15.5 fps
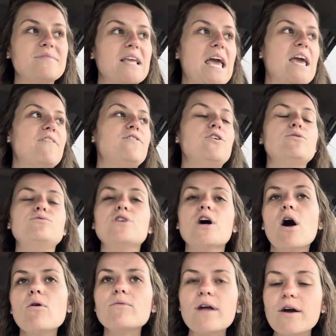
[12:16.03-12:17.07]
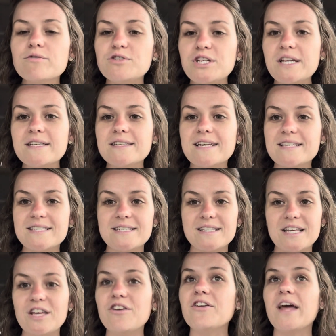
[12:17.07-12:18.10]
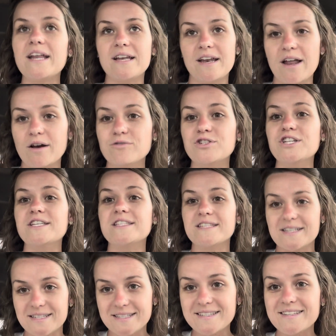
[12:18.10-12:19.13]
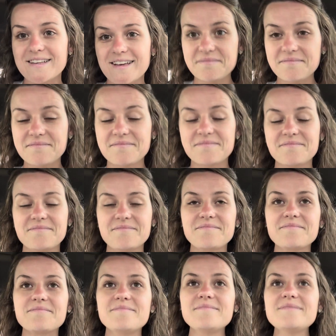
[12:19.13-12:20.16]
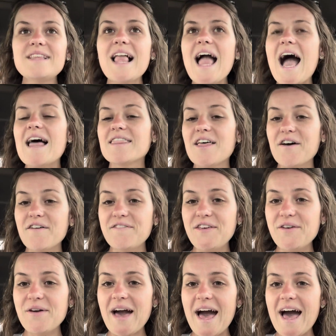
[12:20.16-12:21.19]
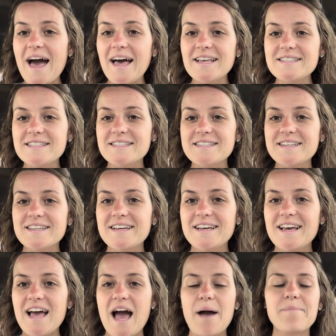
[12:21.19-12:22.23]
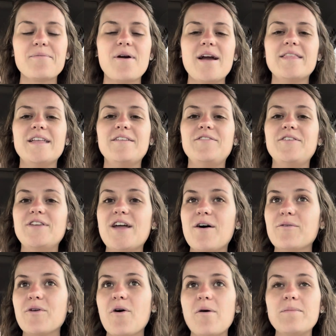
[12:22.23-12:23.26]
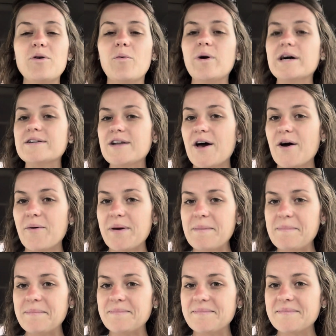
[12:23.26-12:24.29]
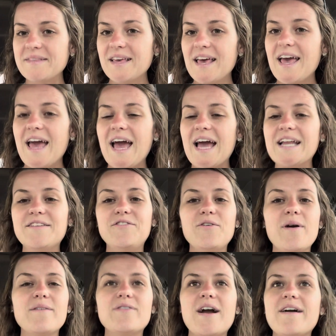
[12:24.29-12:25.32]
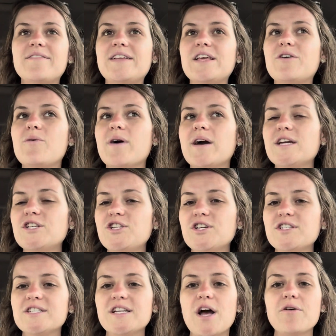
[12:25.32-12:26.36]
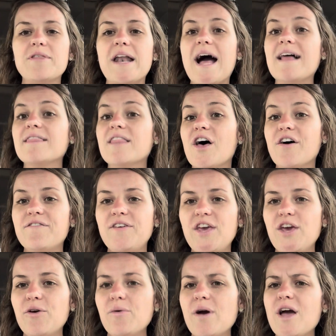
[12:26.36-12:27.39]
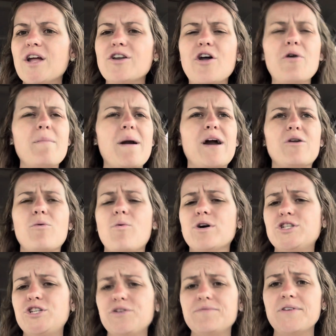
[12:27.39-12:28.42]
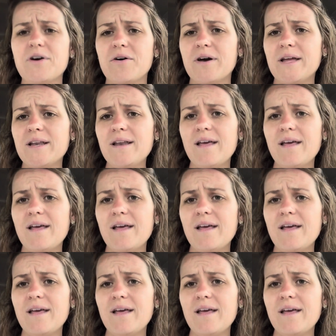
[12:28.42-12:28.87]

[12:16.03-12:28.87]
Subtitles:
If you don't know Jesus, you need to know Jesus. I love you guys. I pray that if you don't know Him, you will know Him. And if you ever have any questions, know that I love you no matter what you've done,